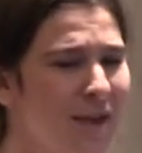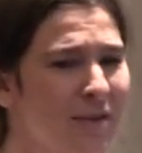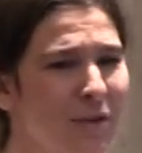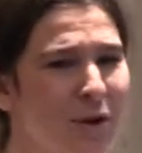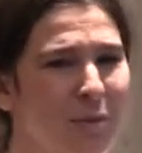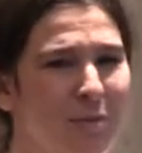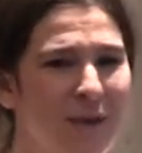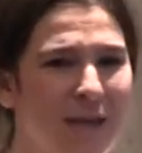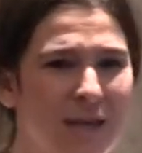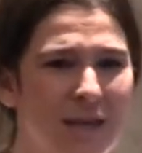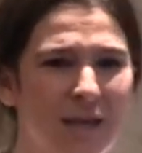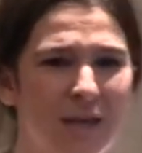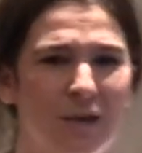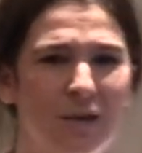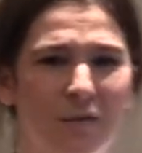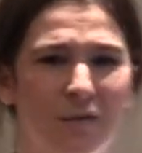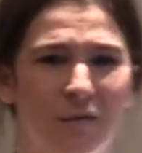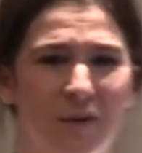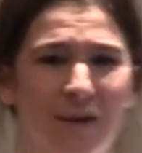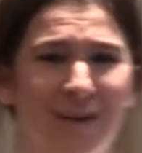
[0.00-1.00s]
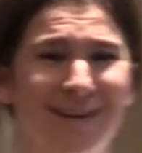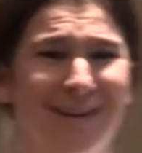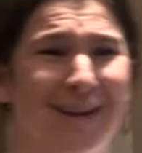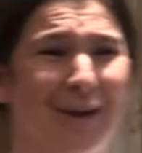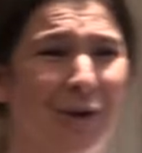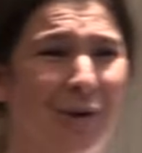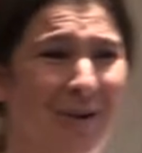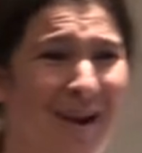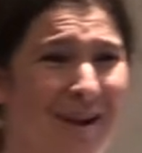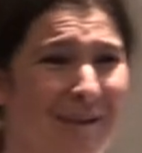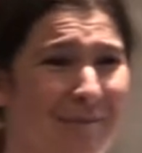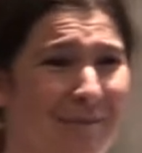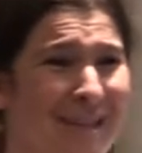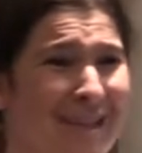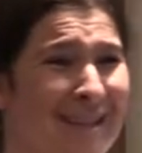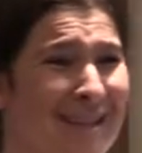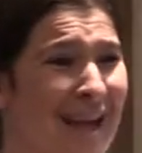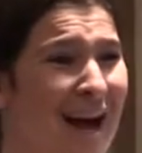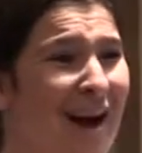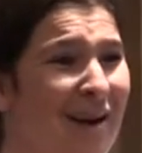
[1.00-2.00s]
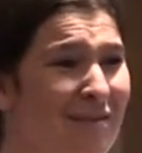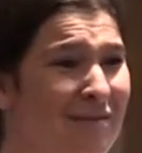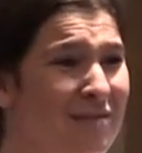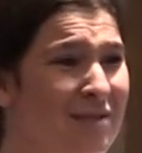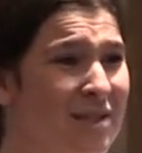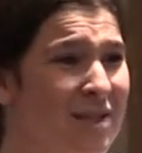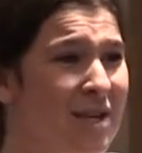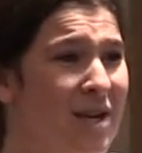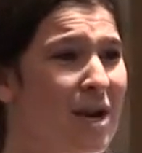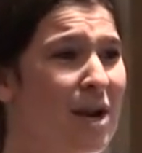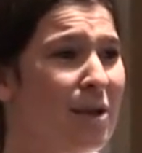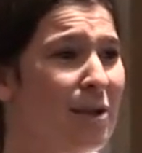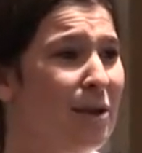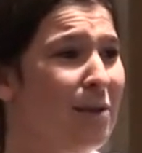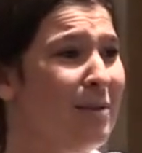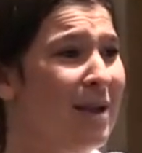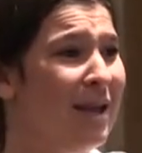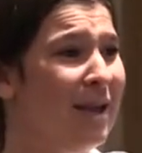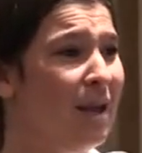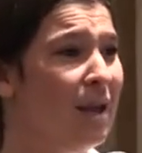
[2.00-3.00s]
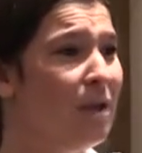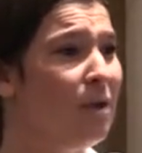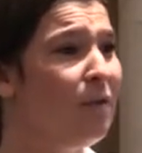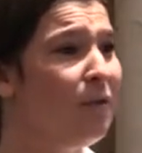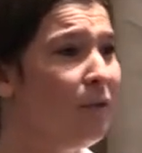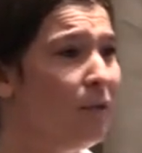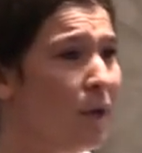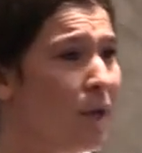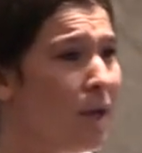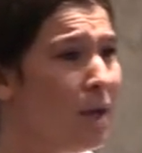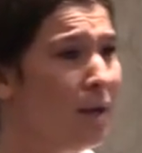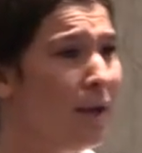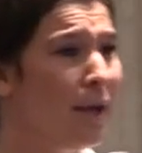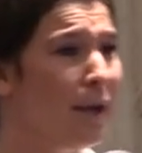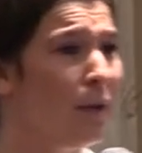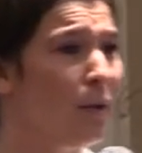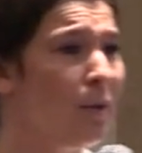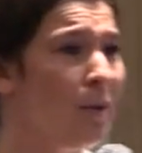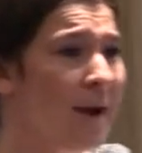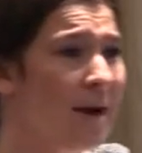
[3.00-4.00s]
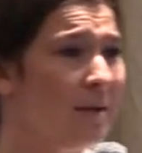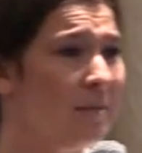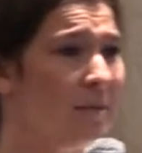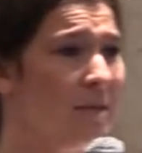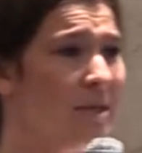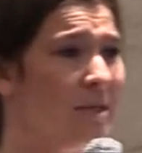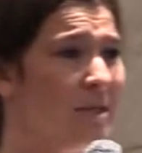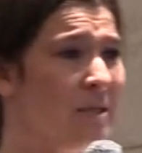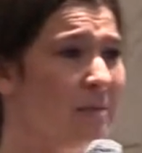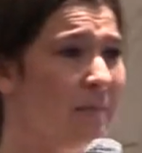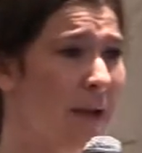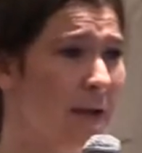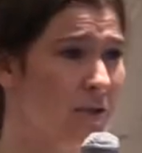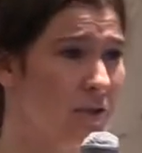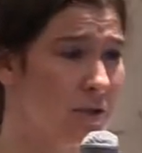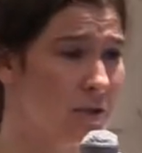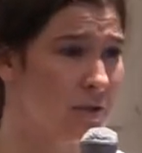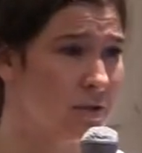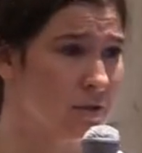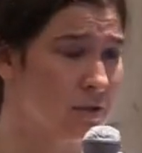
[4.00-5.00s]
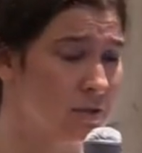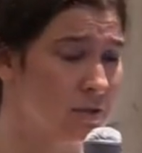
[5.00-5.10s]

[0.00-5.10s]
They're making you feel incredibly loved. They're making you feel incredibly special.